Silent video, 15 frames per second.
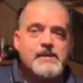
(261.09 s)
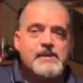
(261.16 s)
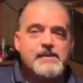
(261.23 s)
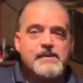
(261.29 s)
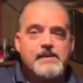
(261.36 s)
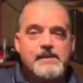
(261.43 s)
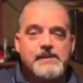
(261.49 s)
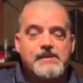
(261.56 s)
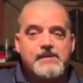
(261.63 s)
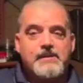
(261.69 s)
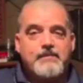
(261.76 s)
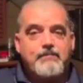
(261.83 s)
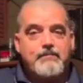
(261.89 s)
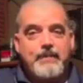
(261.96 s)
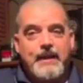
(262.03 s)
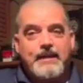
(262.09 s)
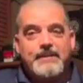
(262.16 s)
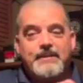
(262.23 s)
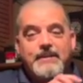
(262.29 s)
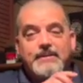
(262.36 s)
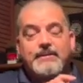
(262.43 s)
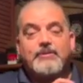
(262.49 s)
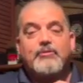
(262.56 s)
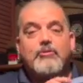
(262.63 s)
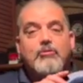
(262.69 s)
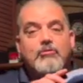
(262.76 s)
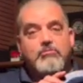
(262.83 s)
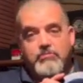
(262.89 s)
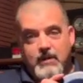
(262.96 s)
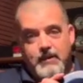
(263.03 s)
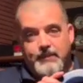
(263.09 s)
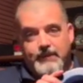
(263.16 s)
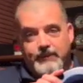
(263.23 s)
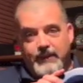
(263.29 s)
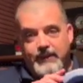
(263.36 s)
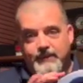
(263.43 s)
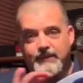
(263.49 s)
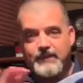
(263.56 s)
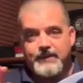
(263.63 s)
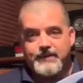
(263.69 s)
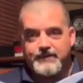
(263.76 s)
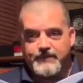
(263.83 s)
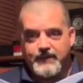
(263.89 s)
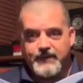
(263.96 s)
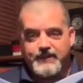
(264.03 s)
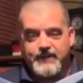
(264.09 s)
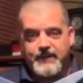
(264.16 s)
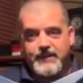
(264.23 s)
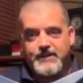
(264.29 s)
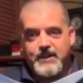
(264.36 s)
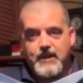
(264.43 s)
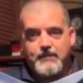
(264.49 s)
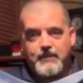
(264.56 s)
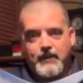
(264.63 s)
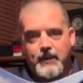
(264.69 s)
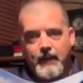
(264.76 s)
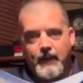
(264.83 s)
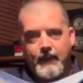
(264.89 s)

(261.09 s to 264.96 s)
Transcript: The bass is incredibly light. It is, like I said, a chambered